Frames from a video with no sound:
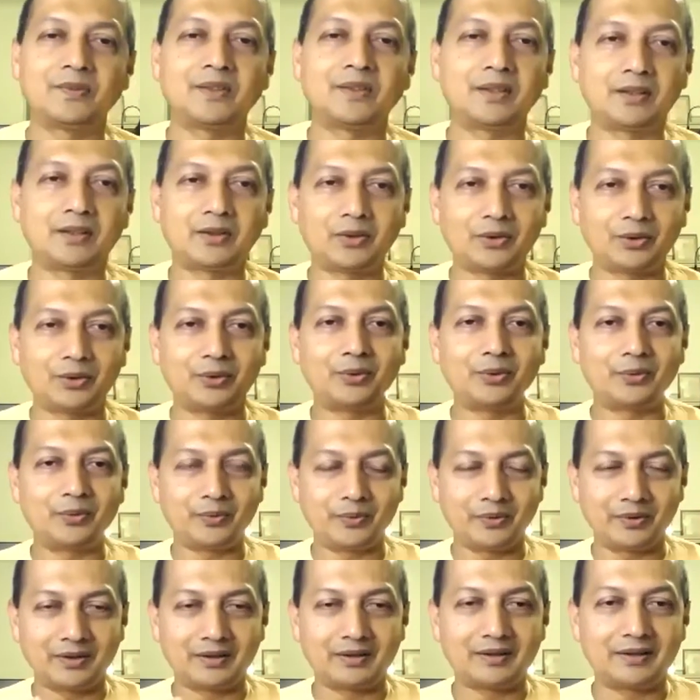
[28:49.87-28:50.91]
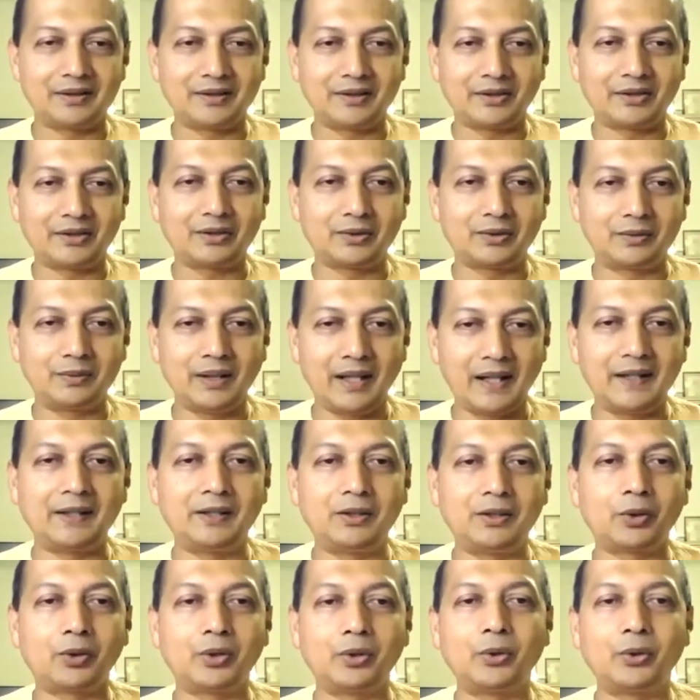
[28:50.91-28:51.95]
so the
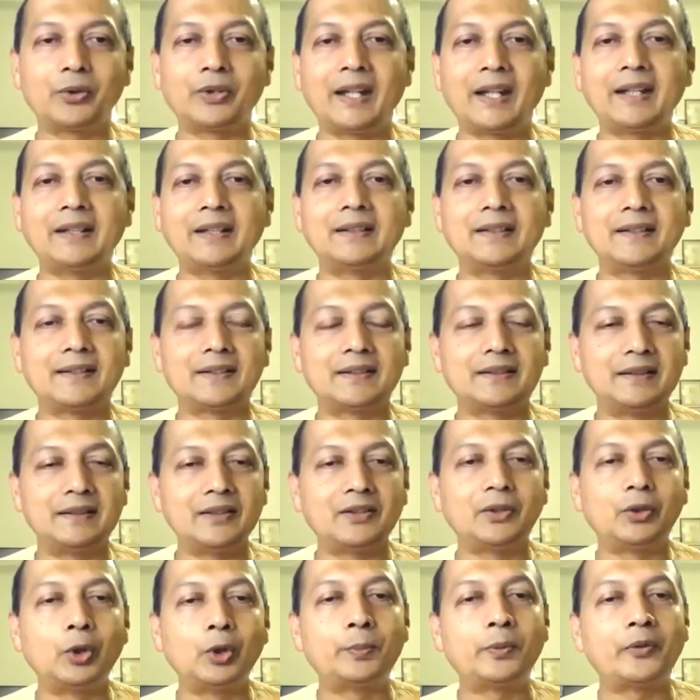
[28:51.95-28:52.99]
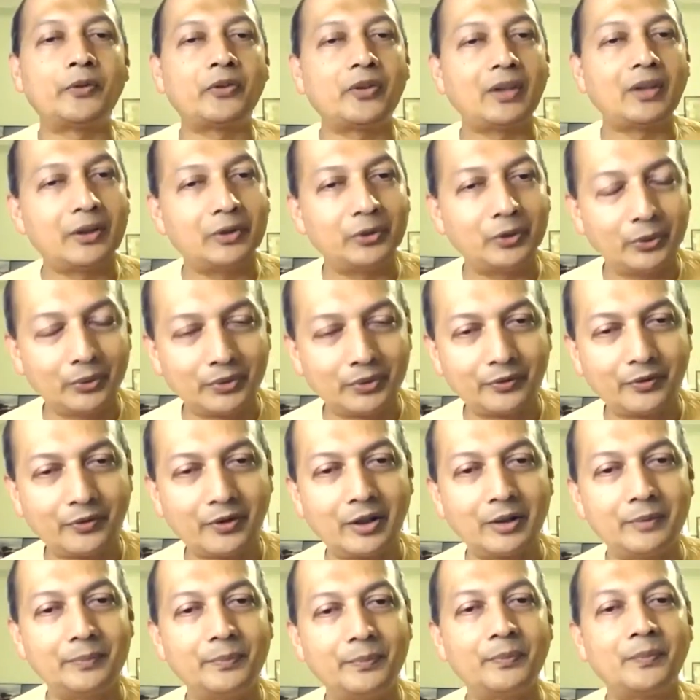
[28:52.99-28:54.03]
anecdote goes like this. This group of sadhus
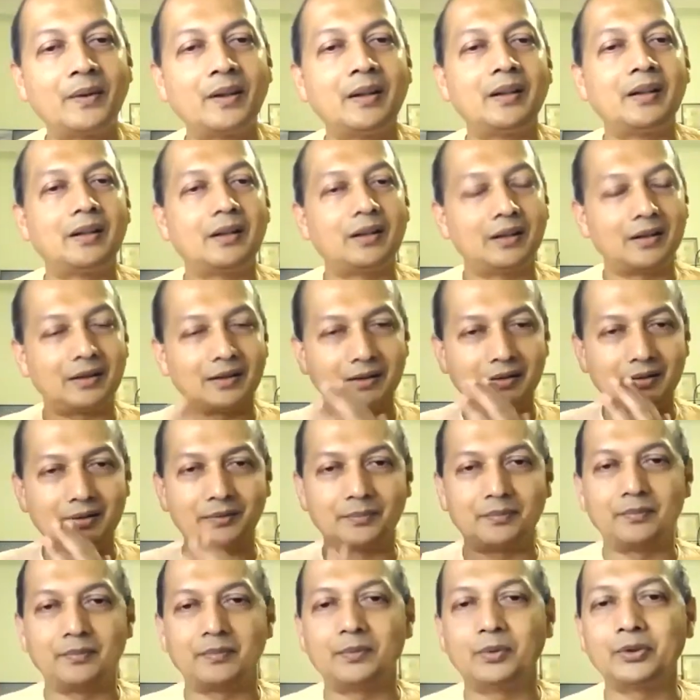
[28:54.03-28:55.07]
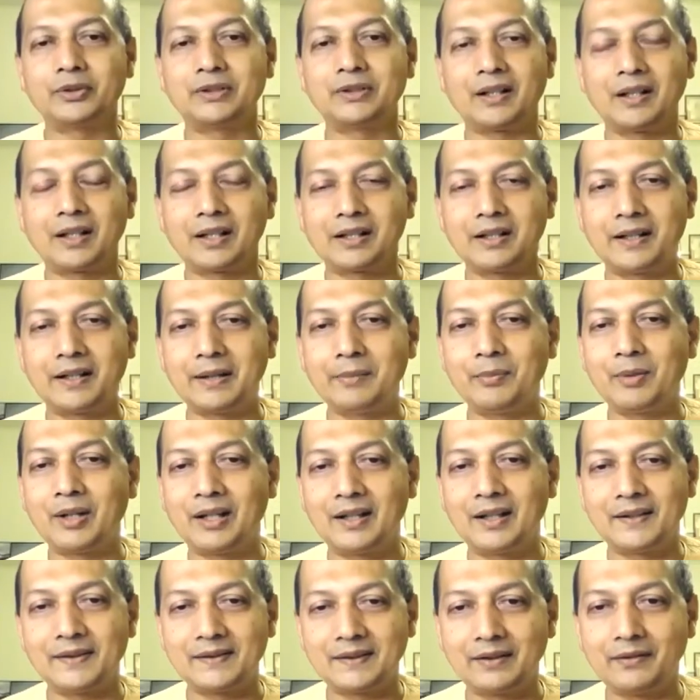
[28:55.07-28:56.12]
from Uttarakhand,
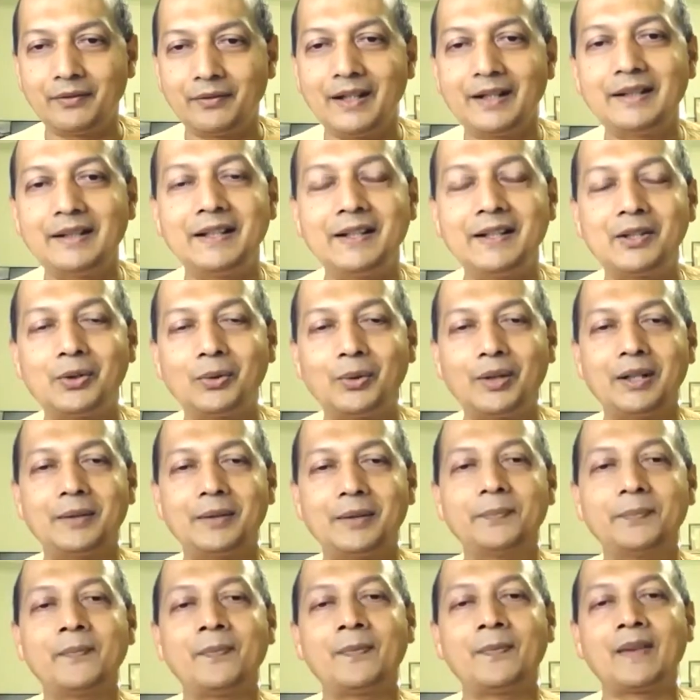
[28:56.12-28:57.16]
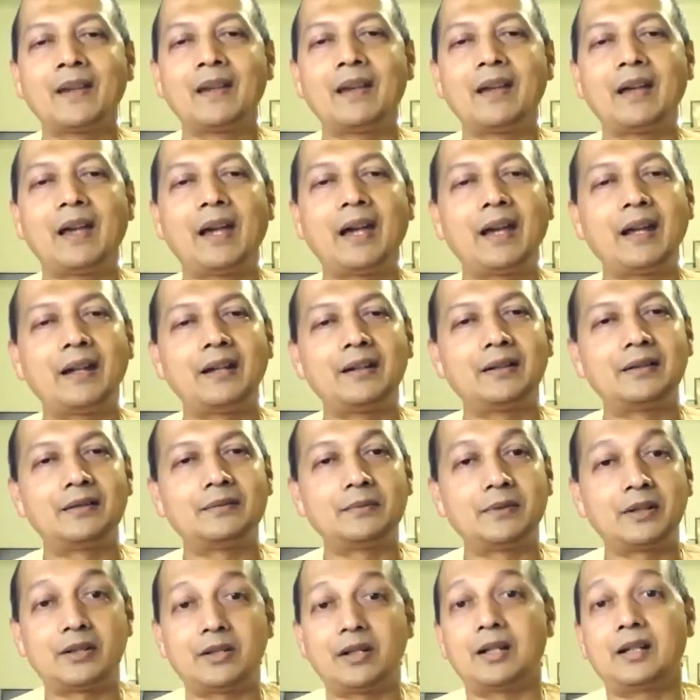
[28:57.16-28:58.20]
Himalayas, they went there to him. And
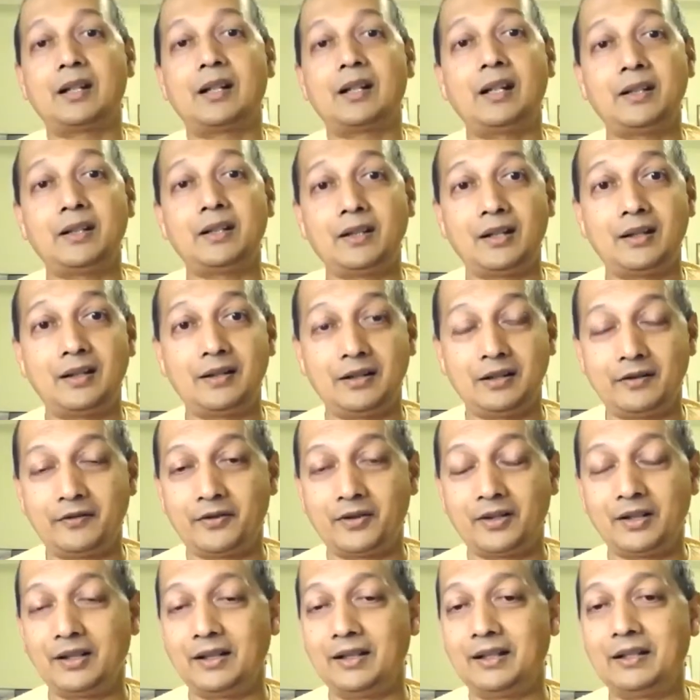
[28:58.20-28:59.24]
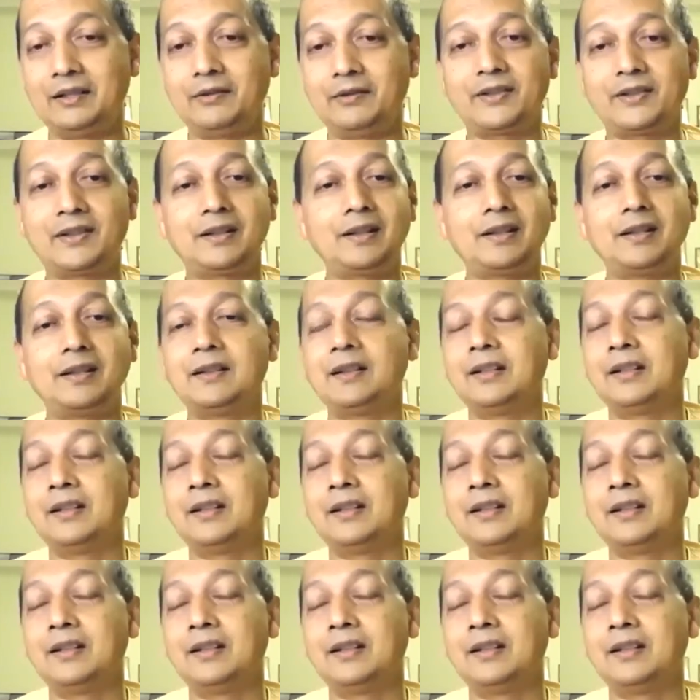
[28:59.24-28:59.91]
the Shankaracharya of Sringeri was sitting